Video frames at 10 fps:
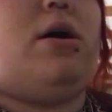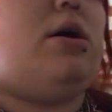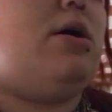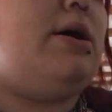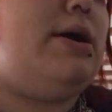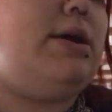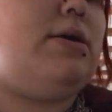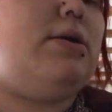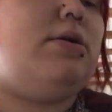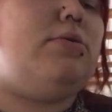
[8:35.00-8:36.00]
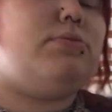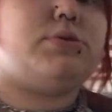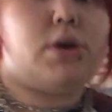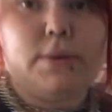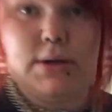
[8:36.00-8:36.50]
I
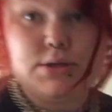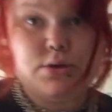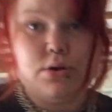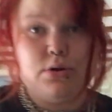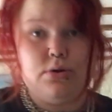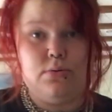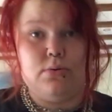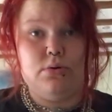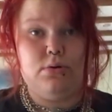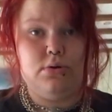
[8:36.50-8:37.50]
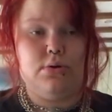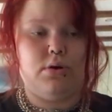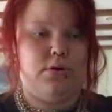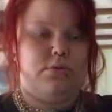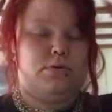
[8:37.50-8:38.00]
was going to
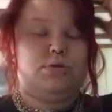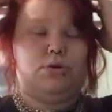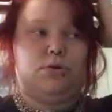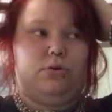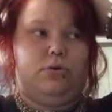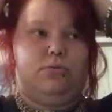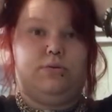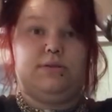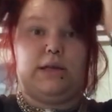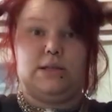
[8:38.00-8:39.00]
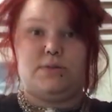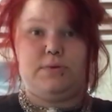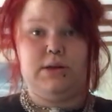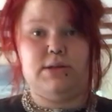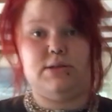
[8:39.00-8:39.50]
go to
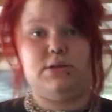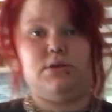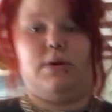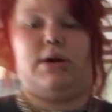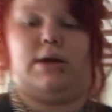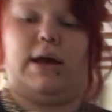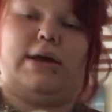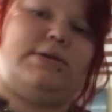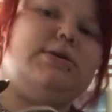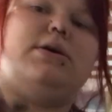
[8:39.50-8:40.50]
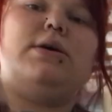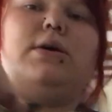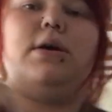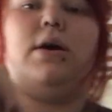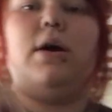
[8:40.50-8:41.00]
Sainsbury's so I could get
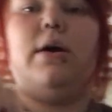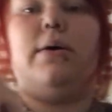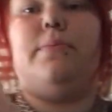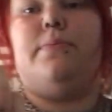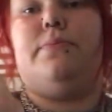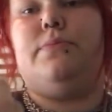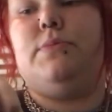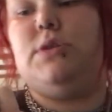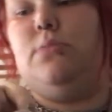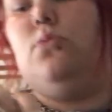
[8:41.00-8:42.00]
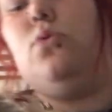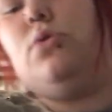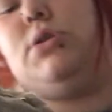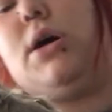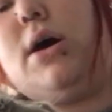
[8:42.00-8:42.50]
um, some water